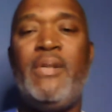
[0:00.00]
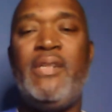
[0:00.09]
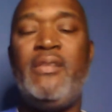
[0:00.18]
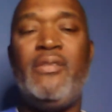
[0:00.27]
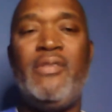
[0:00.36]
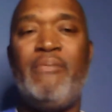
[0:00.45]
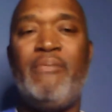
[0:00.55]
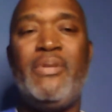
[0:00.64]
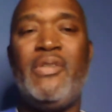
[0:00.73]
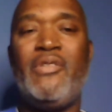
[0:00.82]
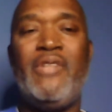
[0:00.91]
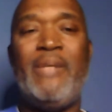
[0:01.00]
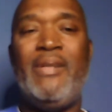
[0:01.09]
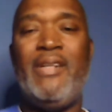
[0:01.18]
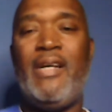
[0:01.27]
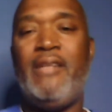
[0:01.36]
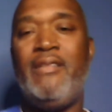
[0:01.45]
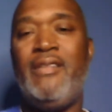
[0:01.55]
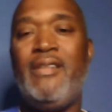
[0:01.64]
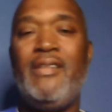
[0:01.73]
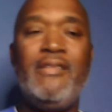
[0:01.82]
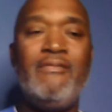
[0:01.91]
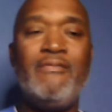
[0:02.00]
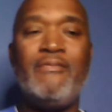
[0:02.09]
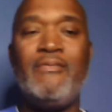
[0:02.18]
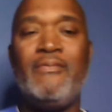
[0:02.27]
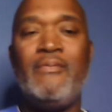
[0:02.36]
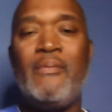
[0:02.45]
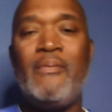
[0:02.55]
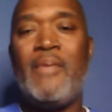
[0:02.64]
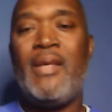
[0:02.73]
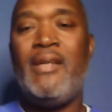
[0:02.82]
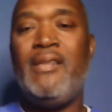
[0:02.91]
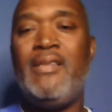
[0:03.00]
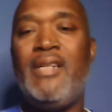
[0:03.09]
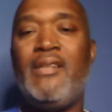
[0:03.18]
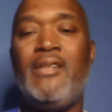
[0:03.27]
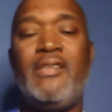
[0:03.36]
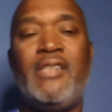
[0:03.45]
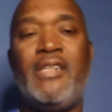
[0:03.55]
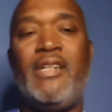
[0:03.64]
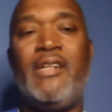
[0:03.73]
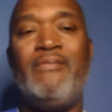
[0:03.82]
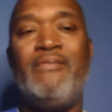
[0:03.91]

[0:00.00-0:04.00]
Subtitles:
in this dumb bull crap and they're like, I'm trying to go to jail.